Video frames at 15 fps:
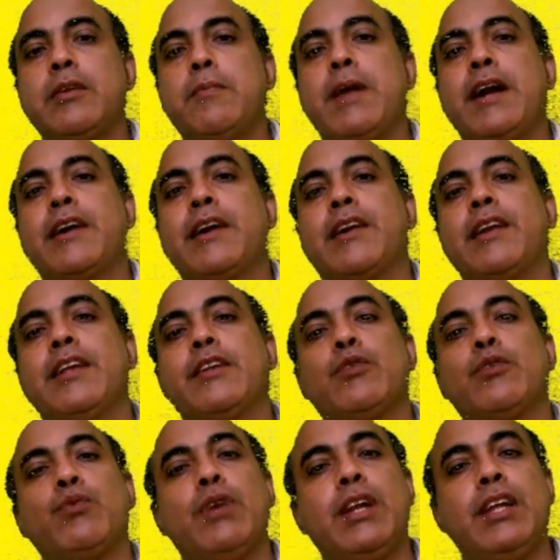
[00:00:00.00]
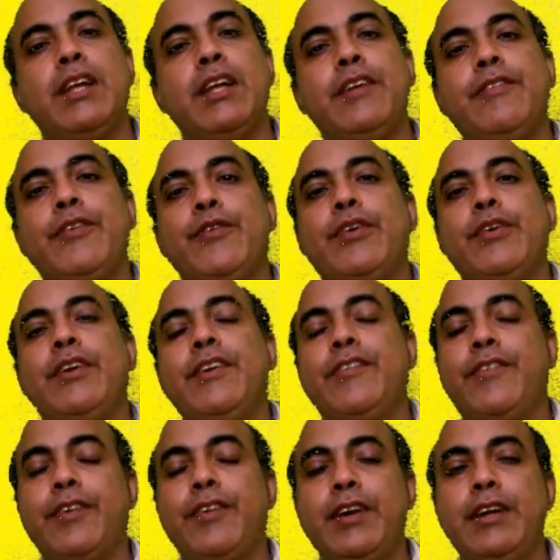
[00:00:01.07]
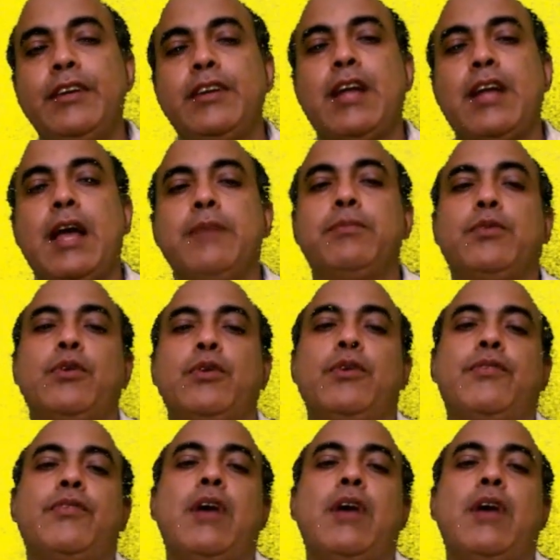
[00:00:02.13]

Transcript: matrix will give you different types of